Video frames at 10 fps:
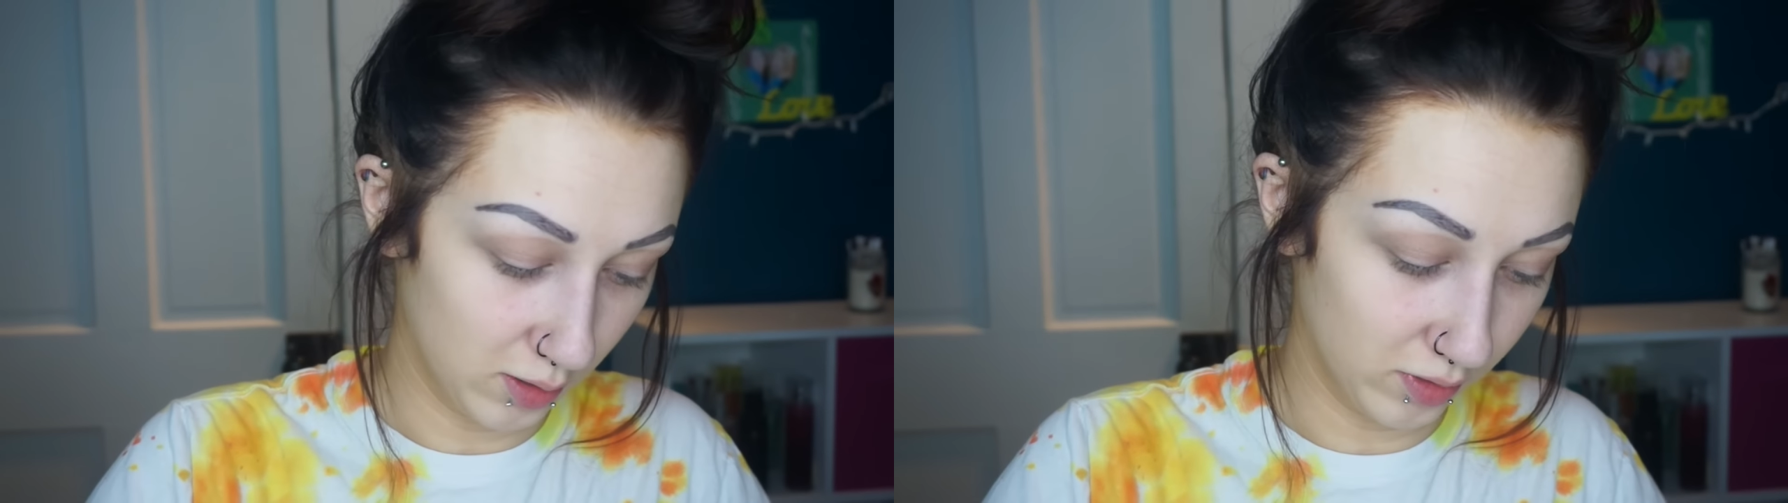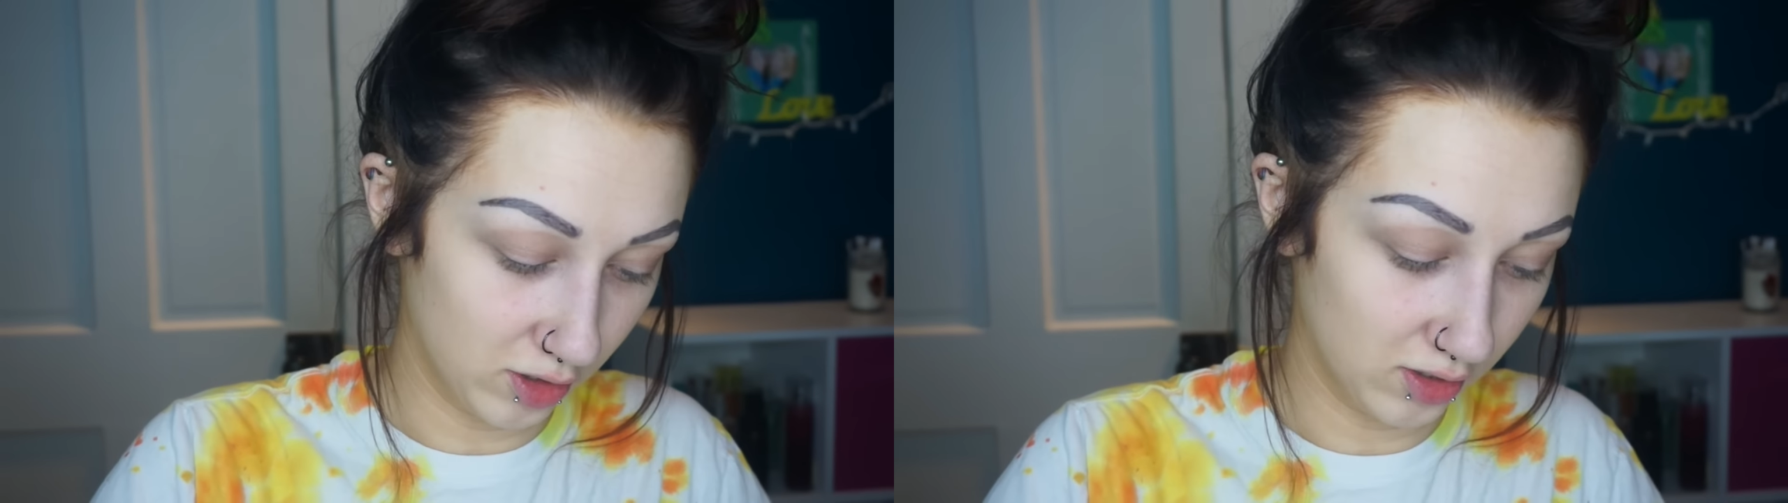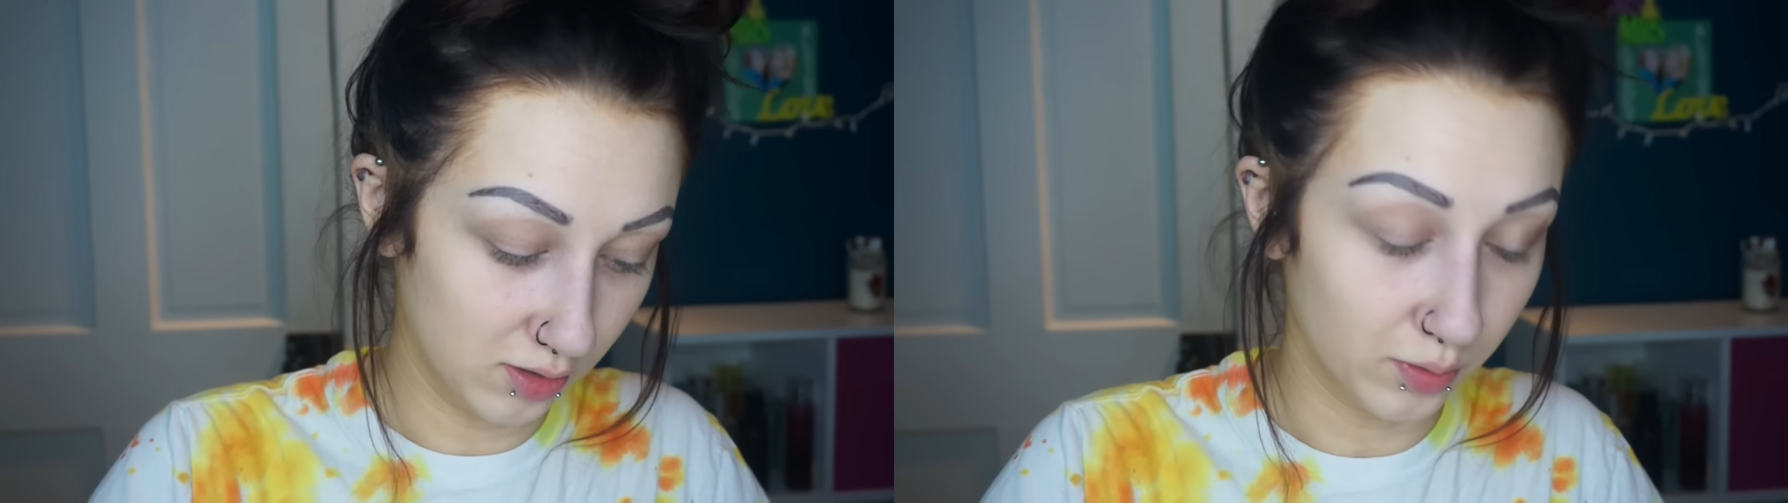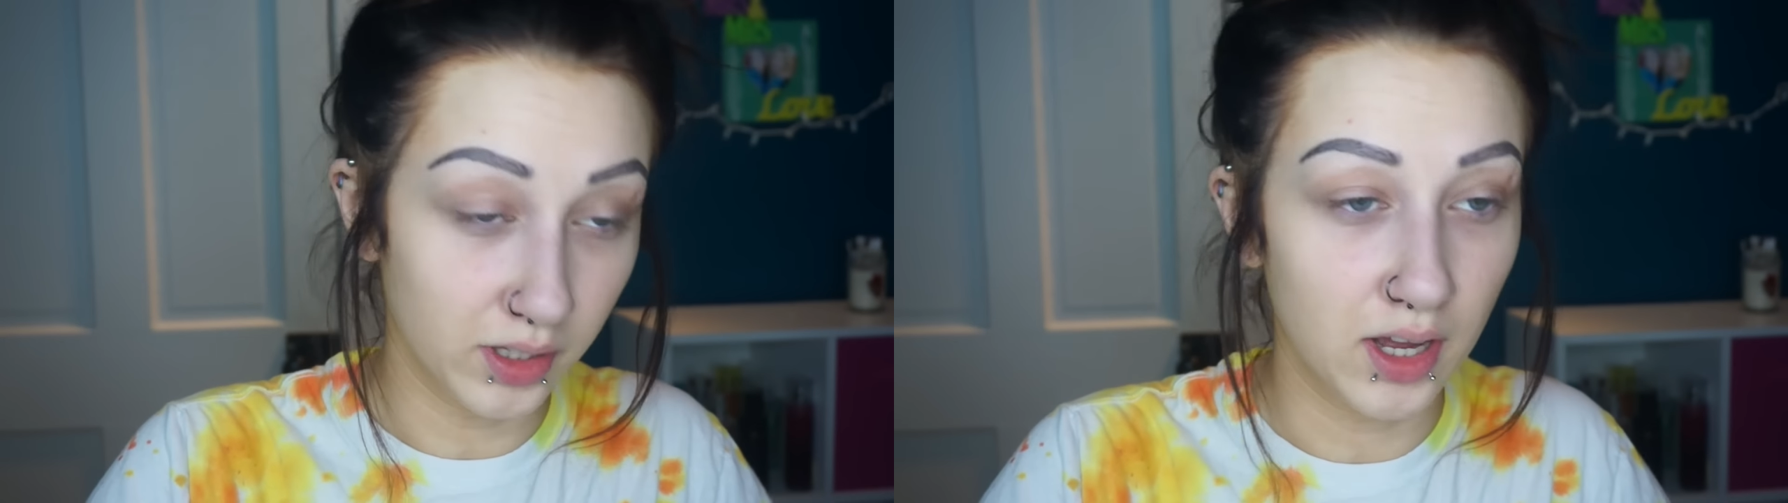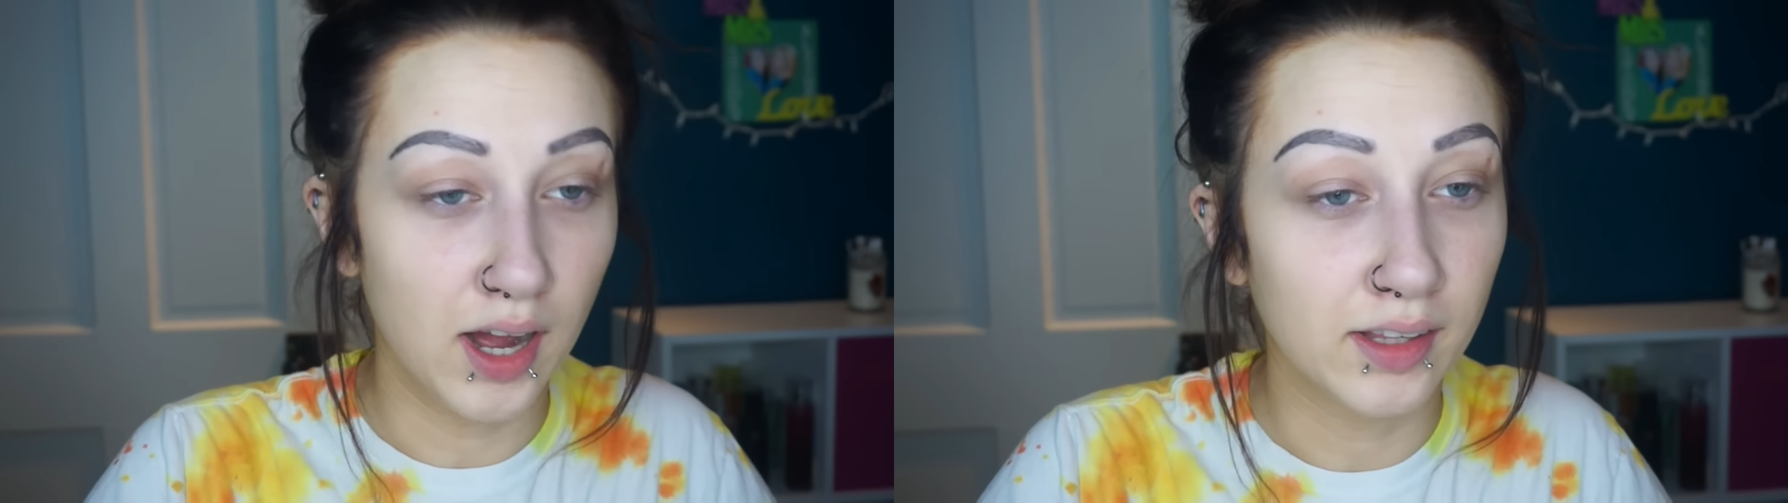which isn't
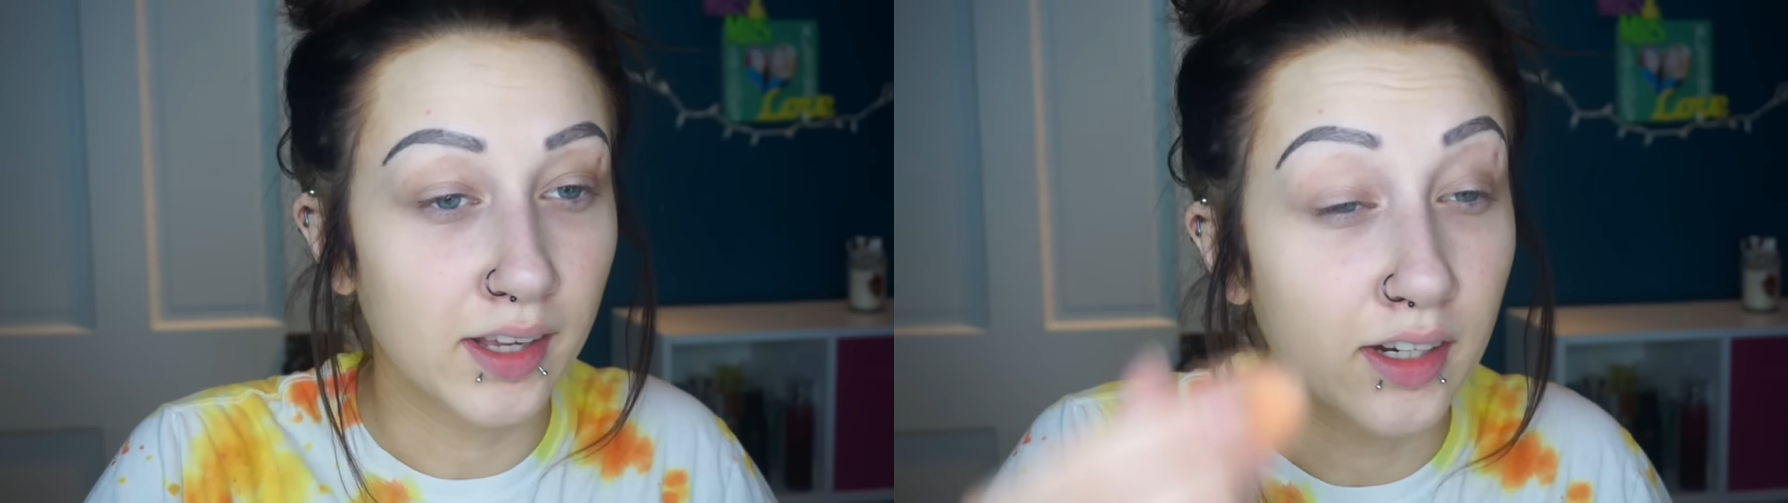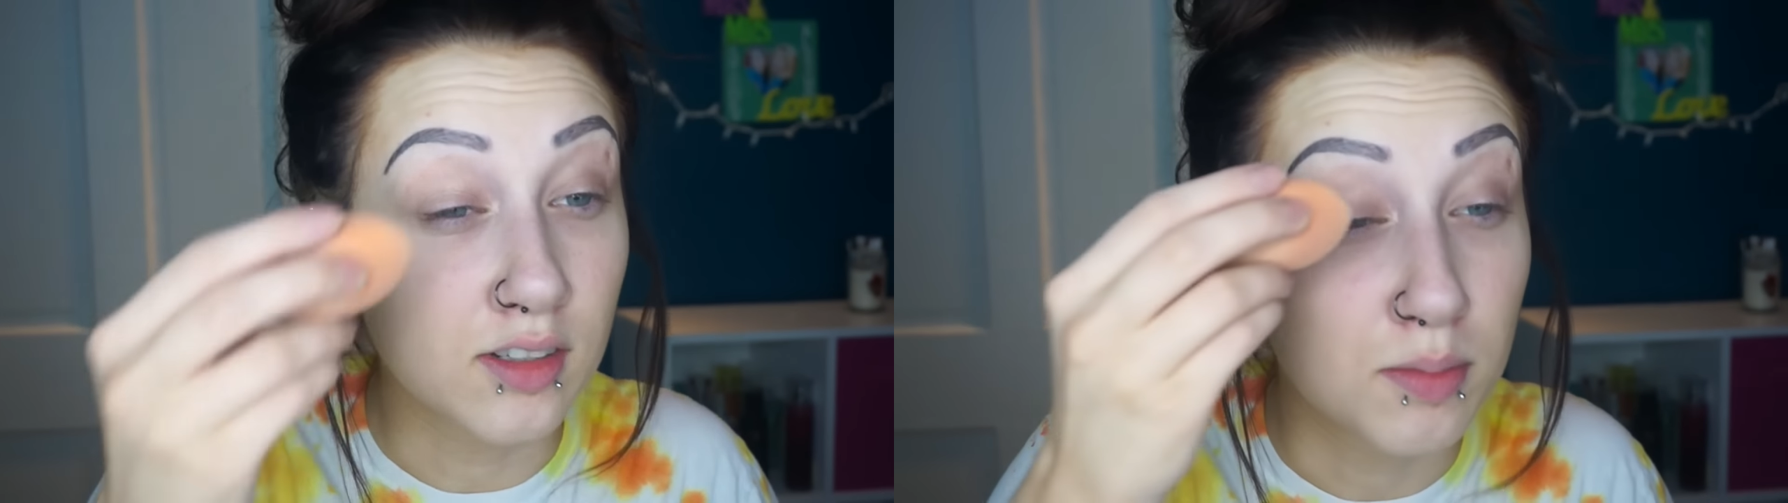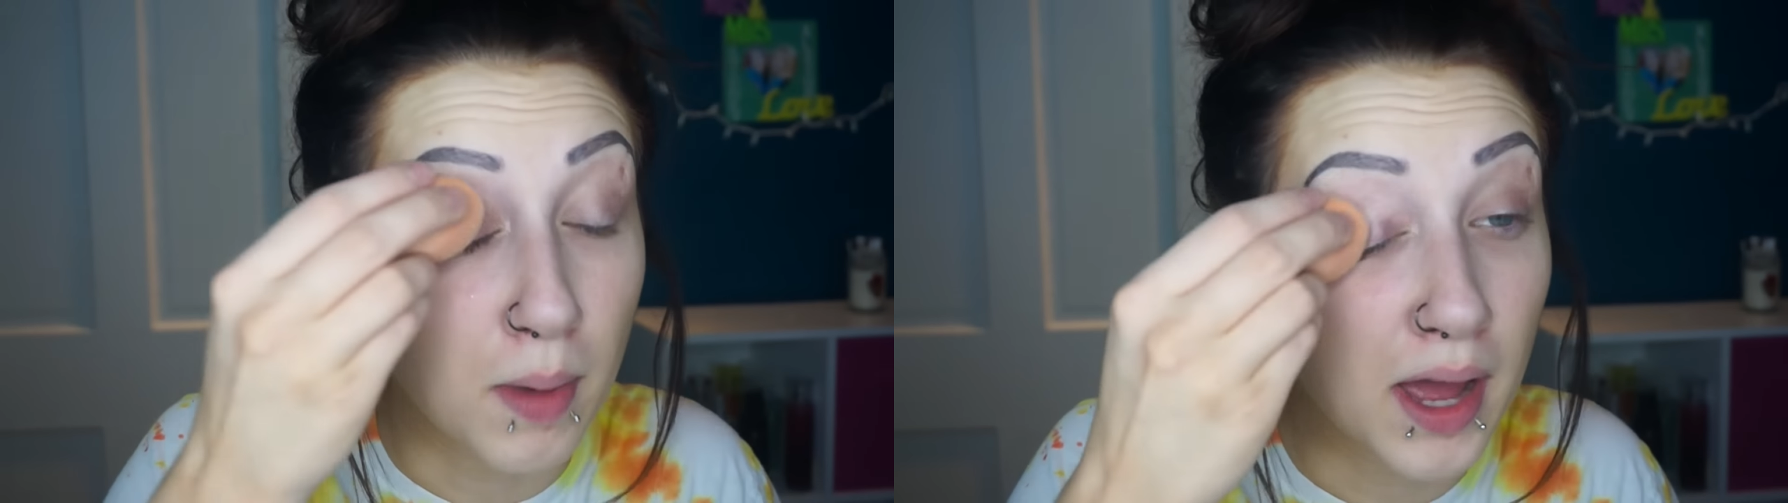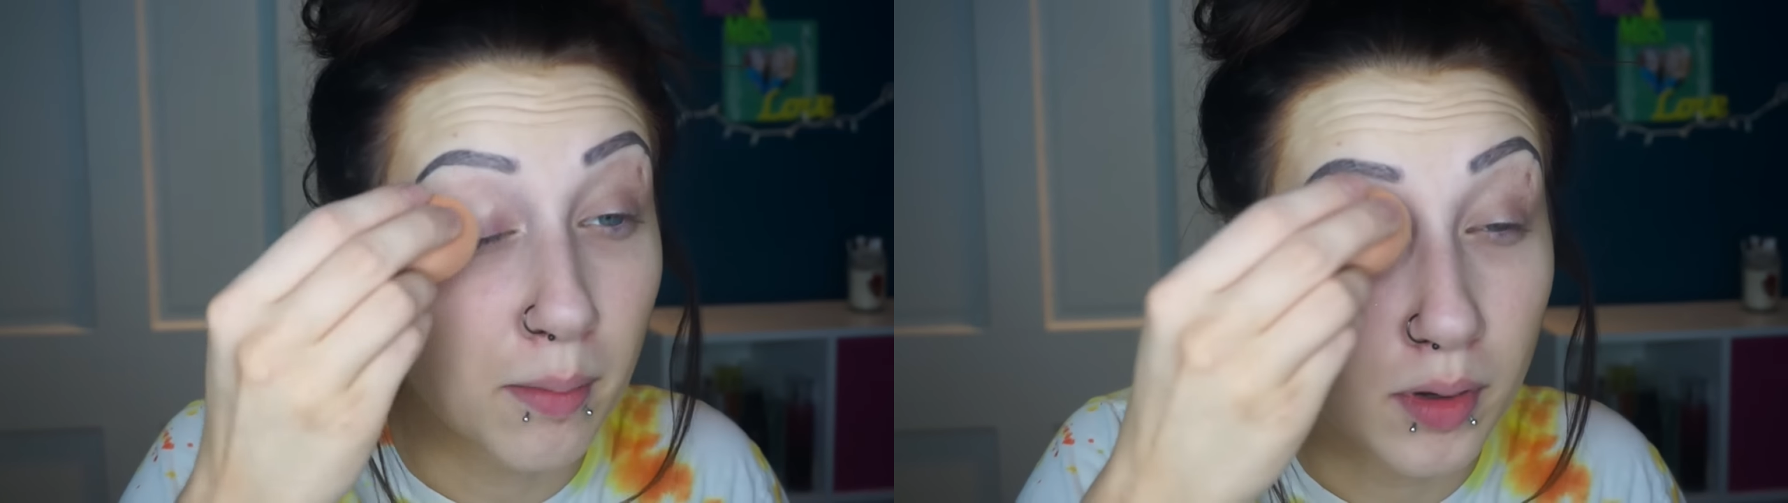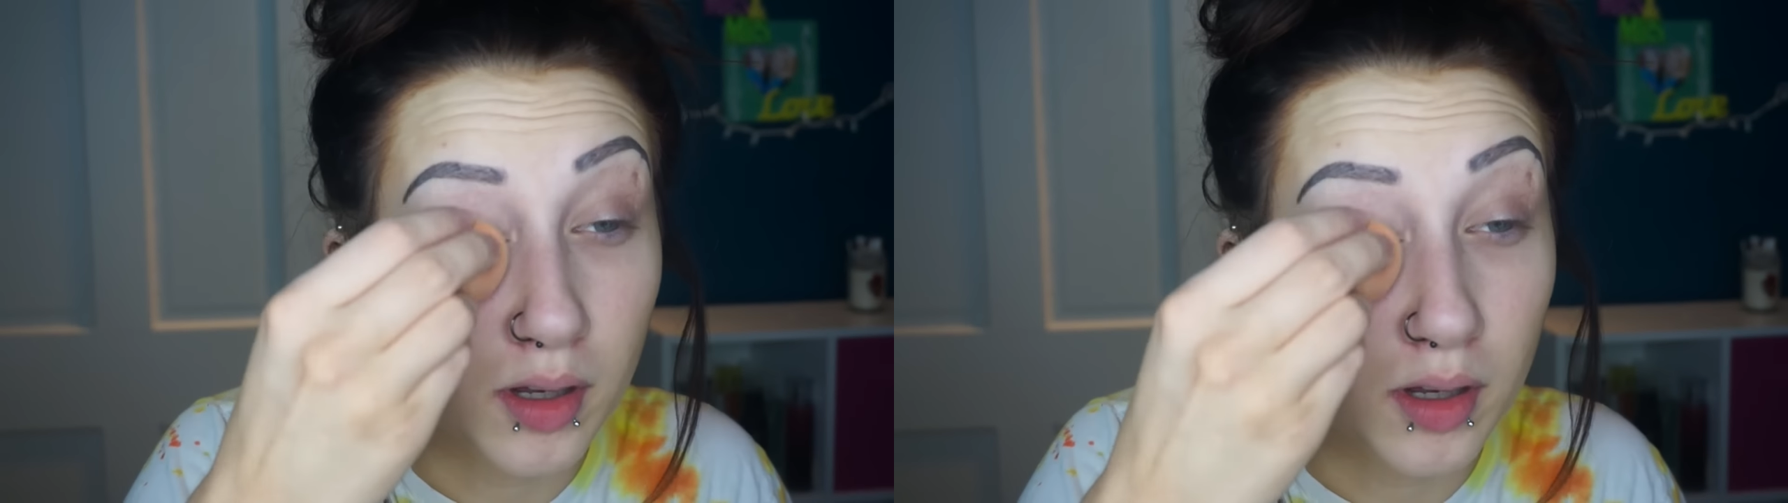really a highlight, it's matte,